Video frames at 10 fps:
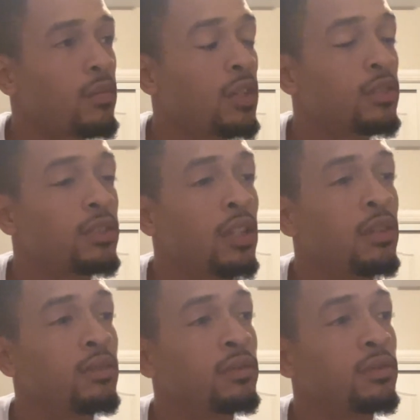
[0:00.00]

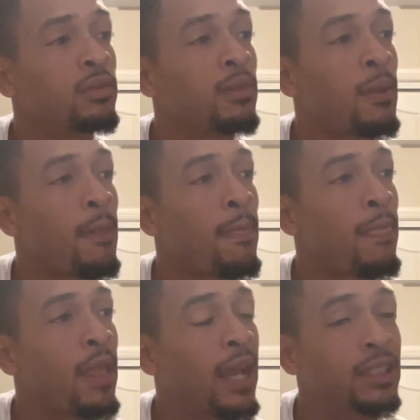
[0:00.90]
So
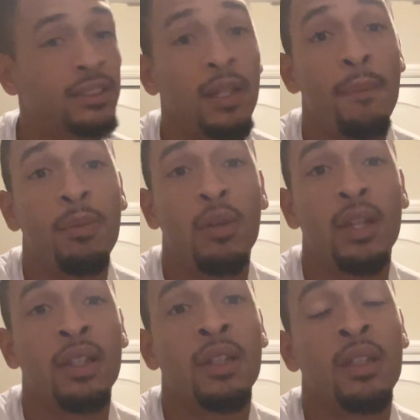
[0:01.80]
at some
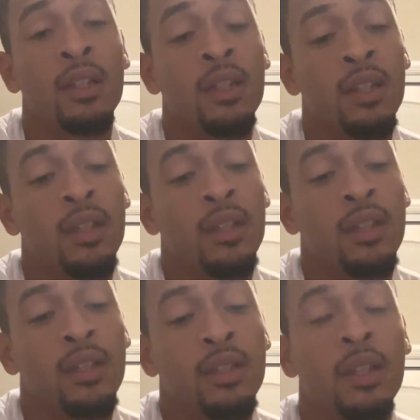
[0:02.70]
point,
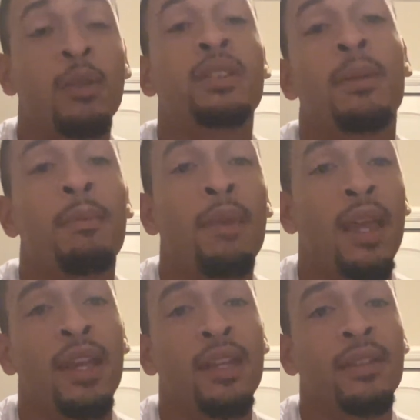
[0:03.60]
there was a
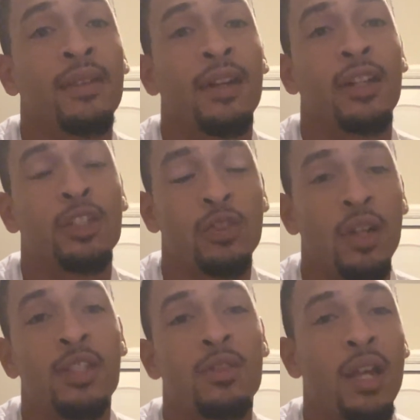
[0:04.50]
man, a
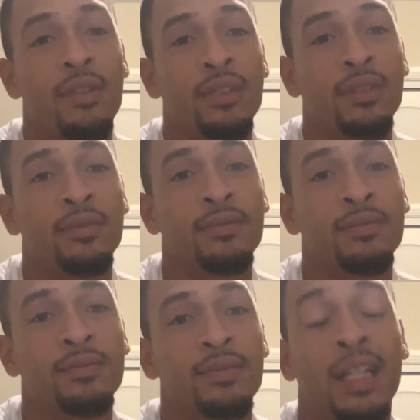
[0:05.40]
truck driver.
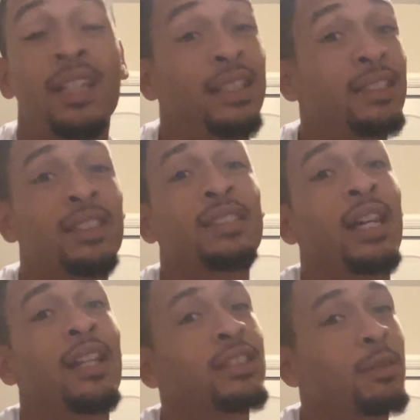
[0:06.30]
And this shit
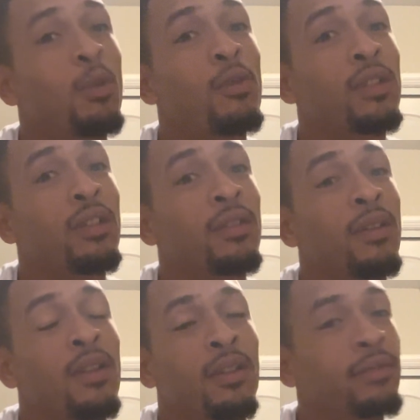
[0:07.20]
sounds like it's a movie.
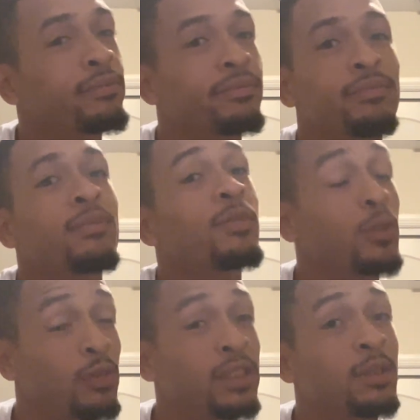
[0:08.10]
The
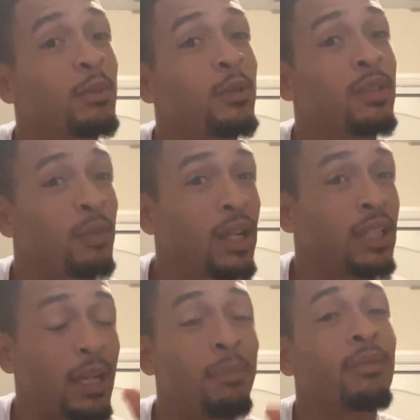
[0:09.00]
reason movie, why?
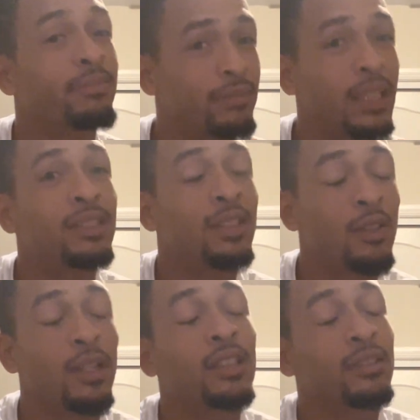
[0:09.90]
That shit
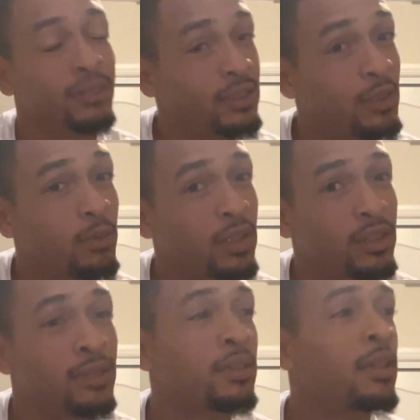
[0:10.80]
it's in the works.